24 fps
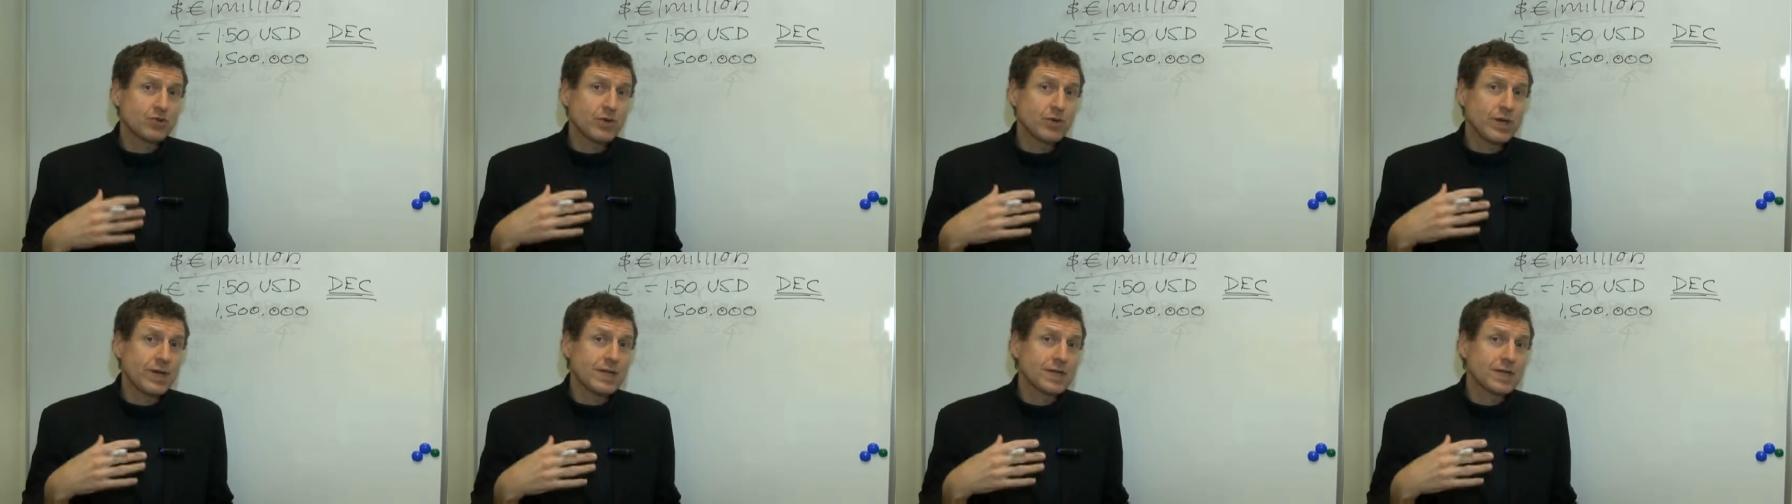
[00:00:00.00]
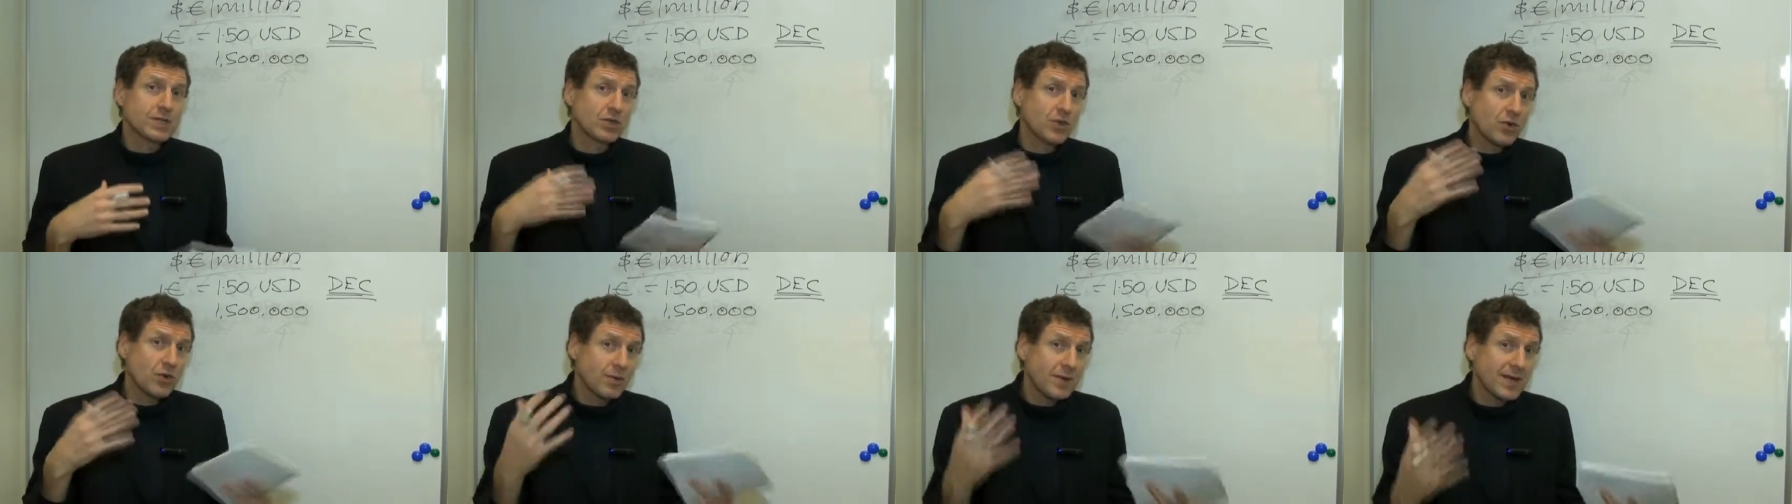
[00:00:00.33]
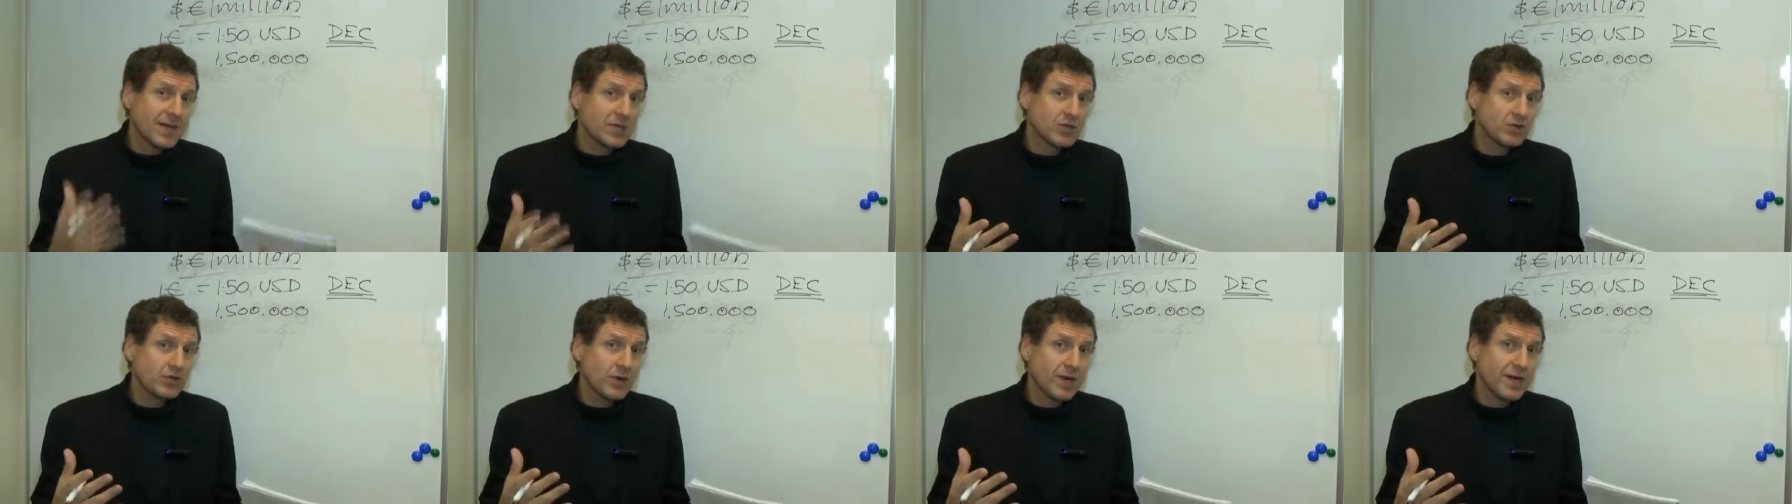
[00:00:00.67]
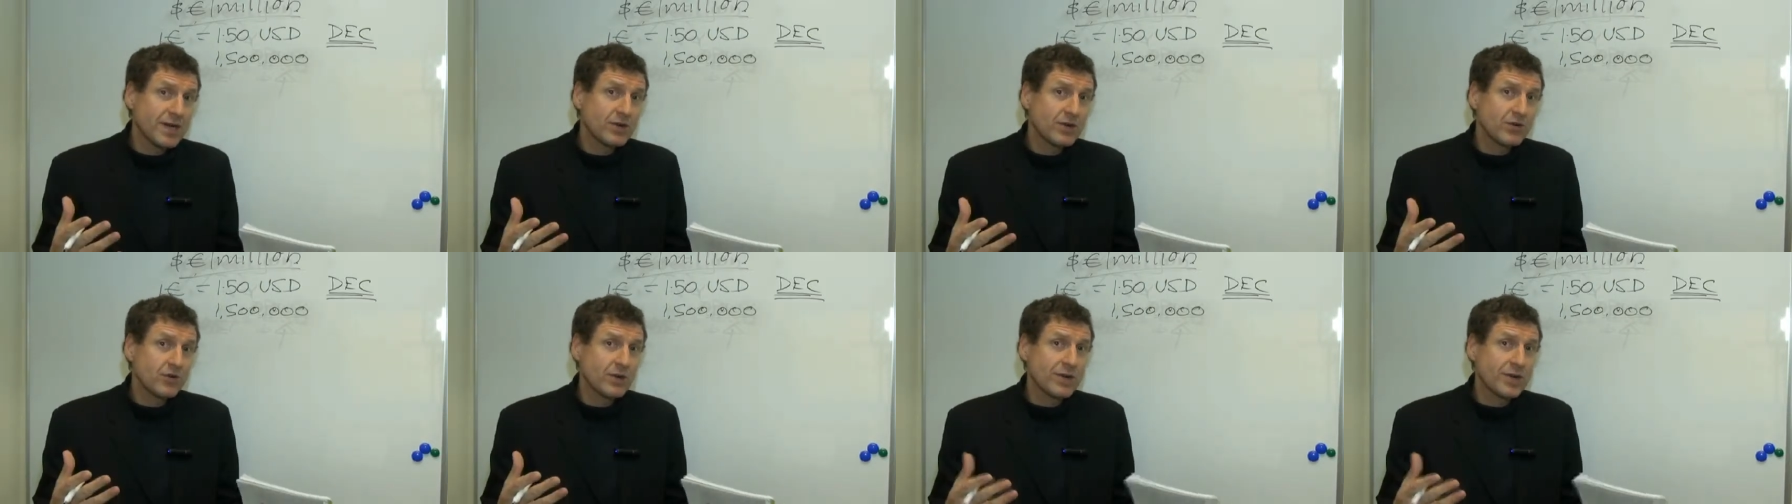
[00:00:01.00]
It's all about
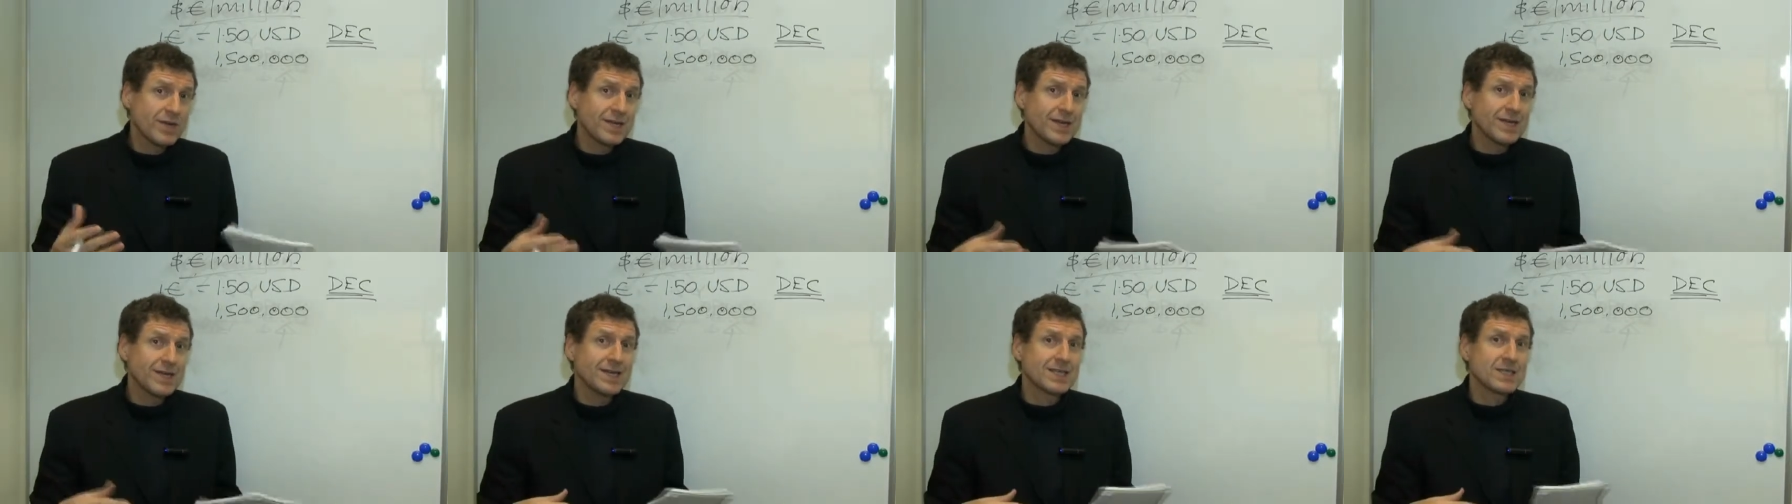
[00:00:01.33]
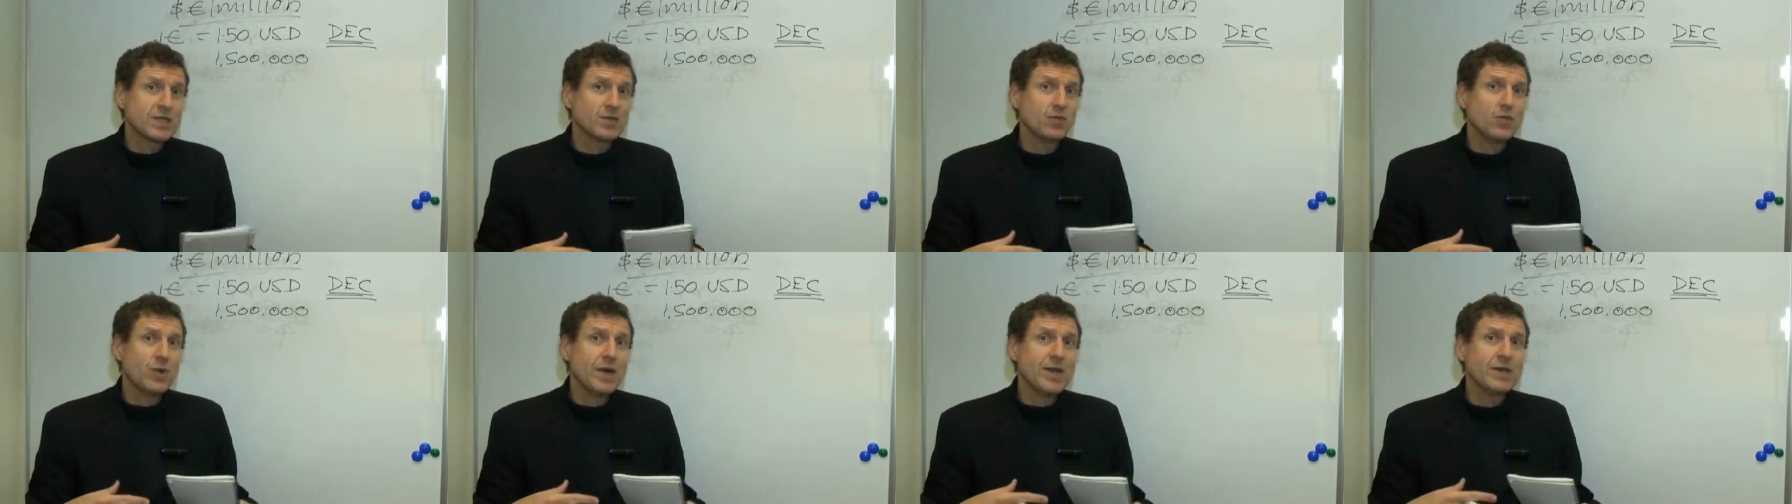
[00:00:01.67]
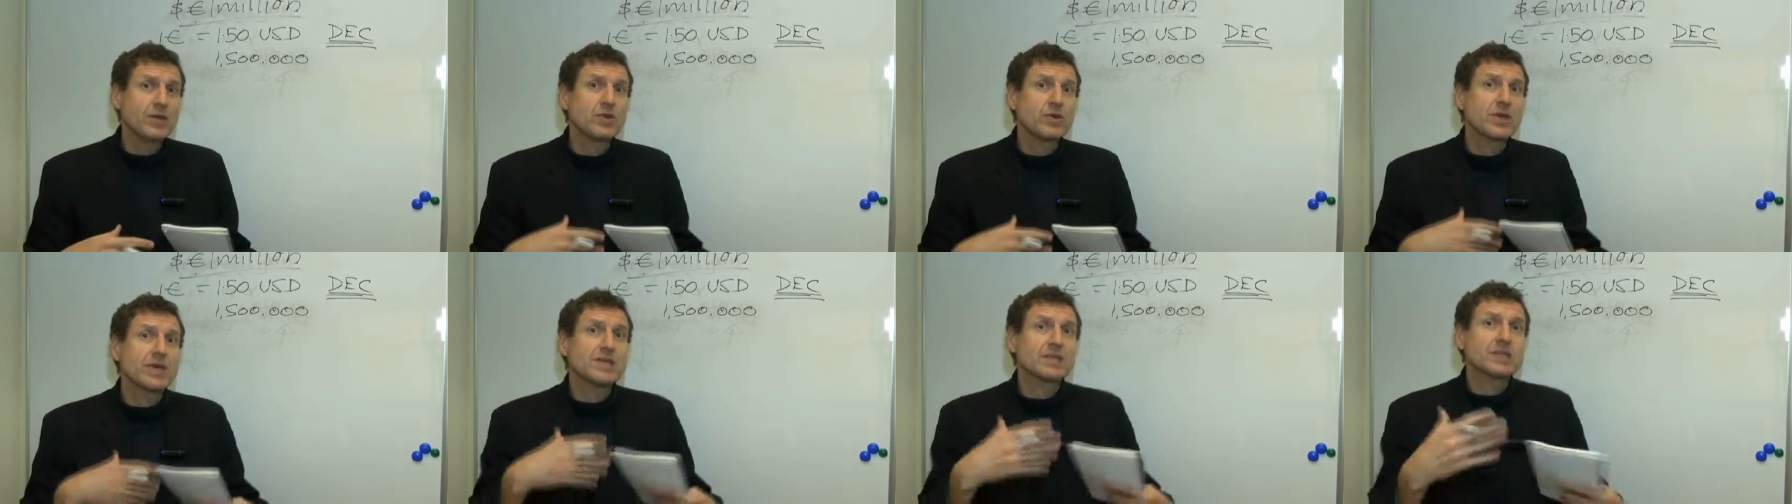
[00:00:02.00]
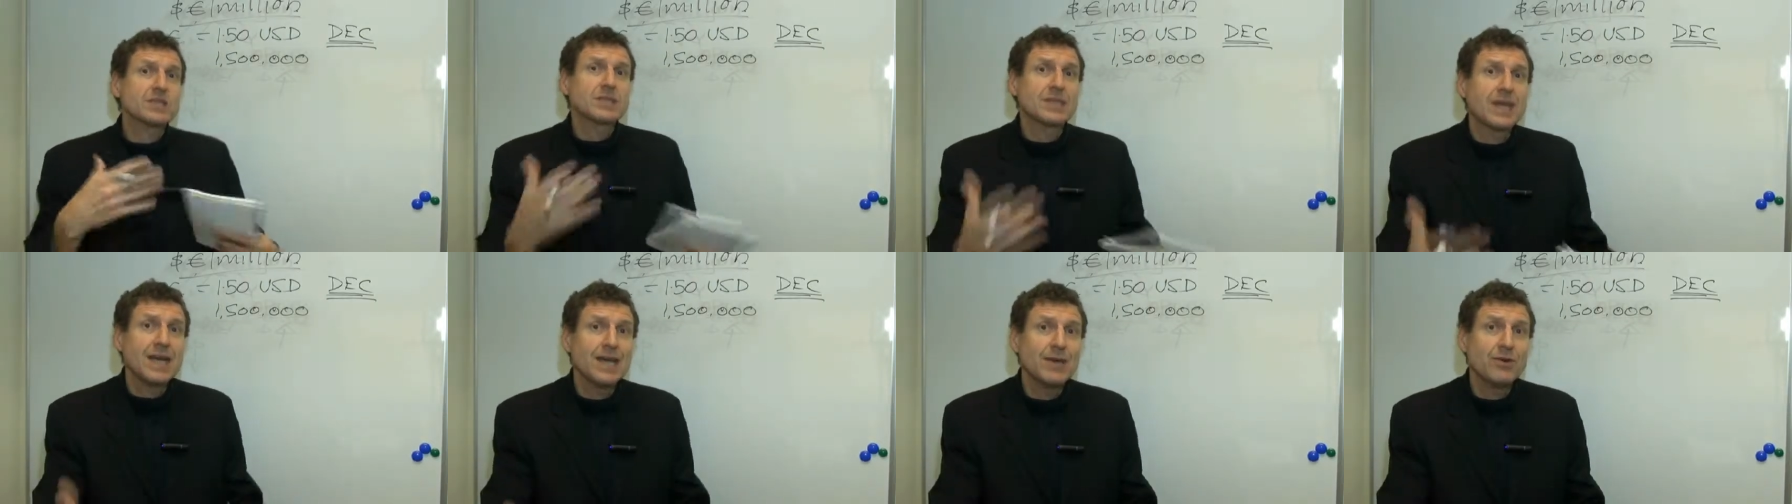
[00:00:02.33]
trade credit. It's the way you get
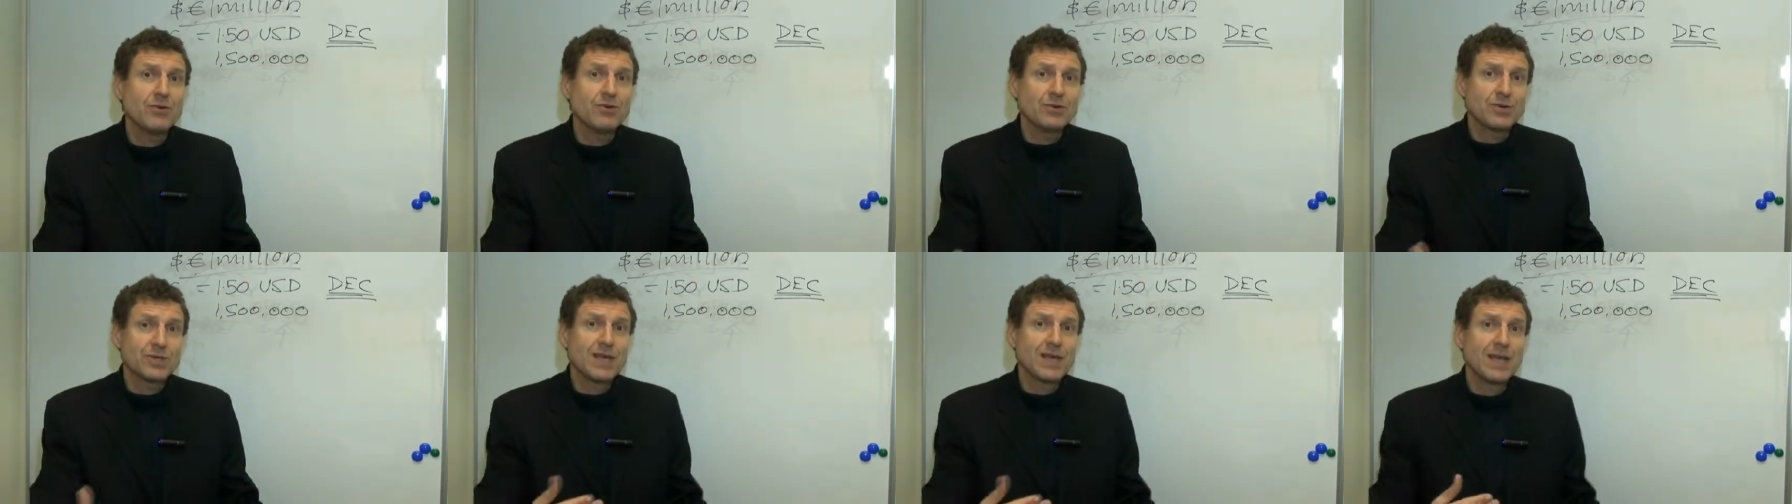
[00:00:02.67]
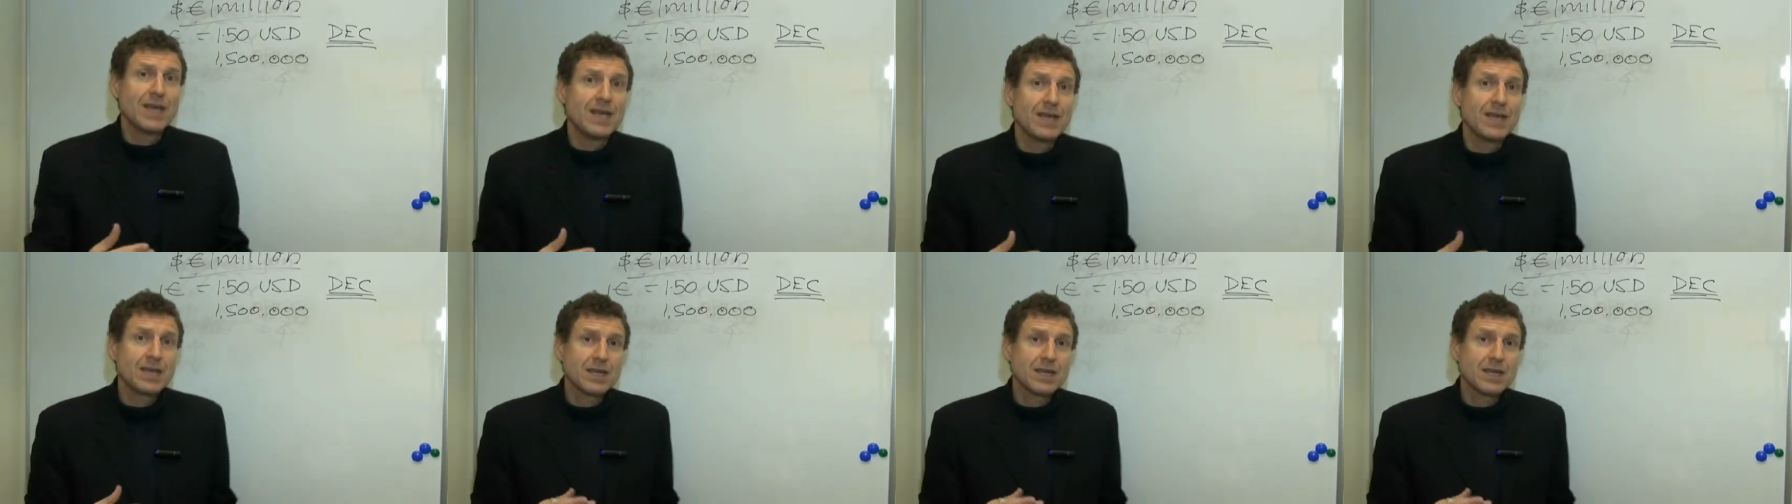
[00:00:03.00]
sales.